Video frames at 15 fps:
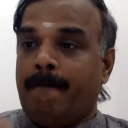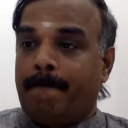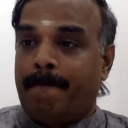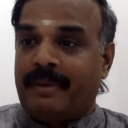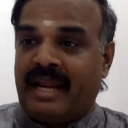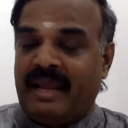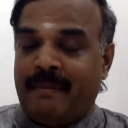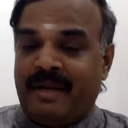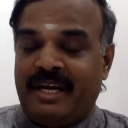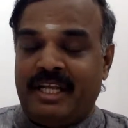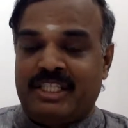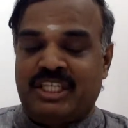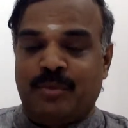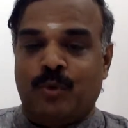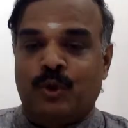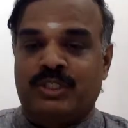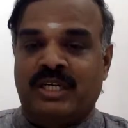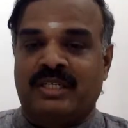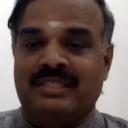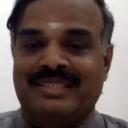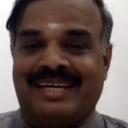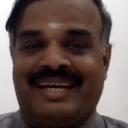Primary
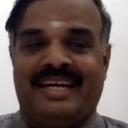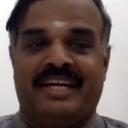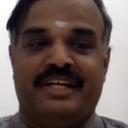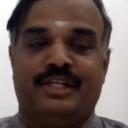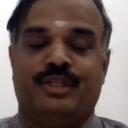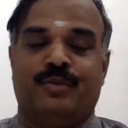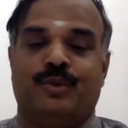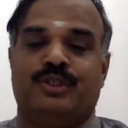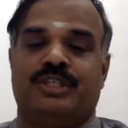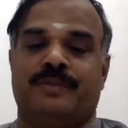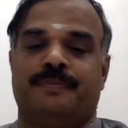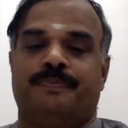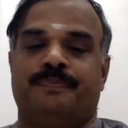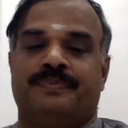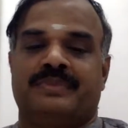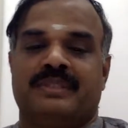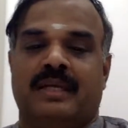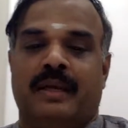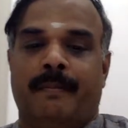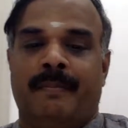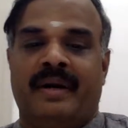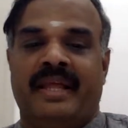distribution, secondary distribution.
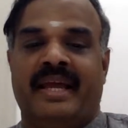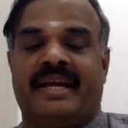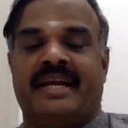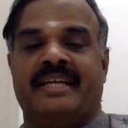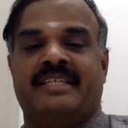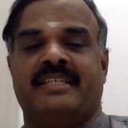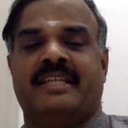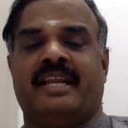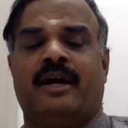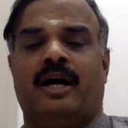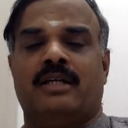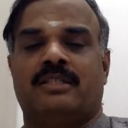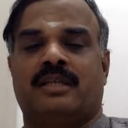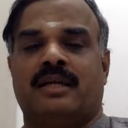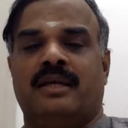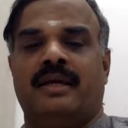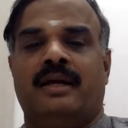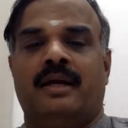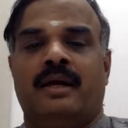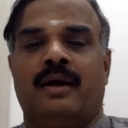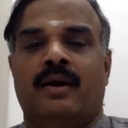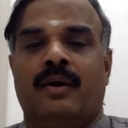Many occasions they'll ask,
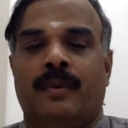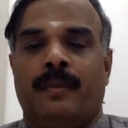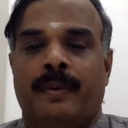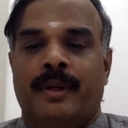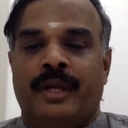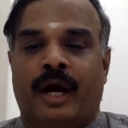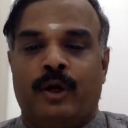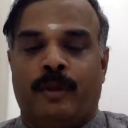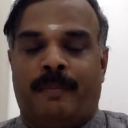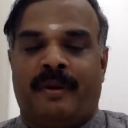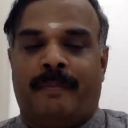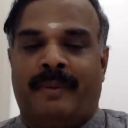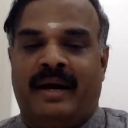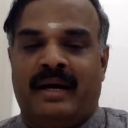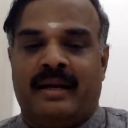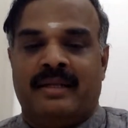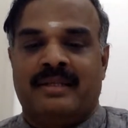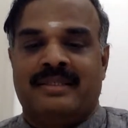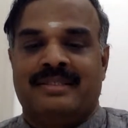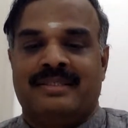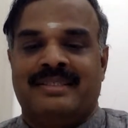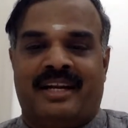you have to prepare
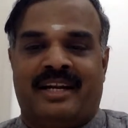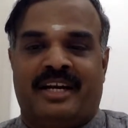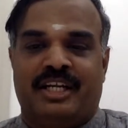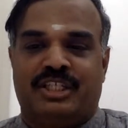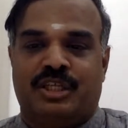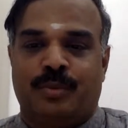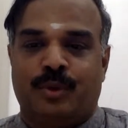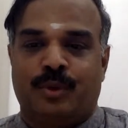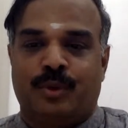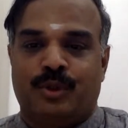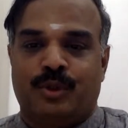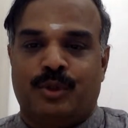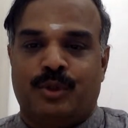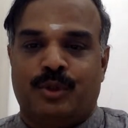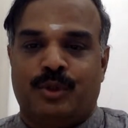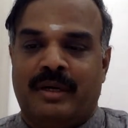secondary distribution table.